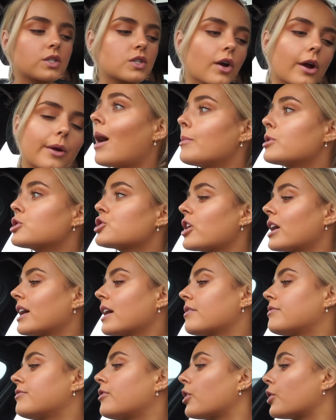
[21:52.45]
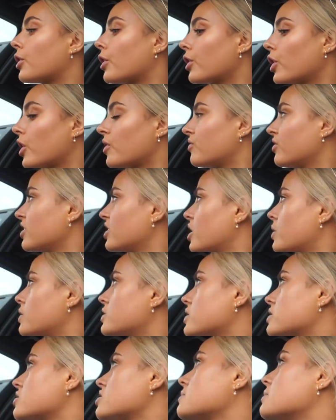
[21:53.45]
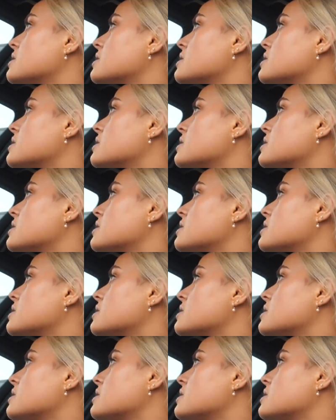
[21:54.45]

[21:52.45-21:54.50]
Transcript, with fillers: So I'm gonna try and get a photo. Hopefully no one judges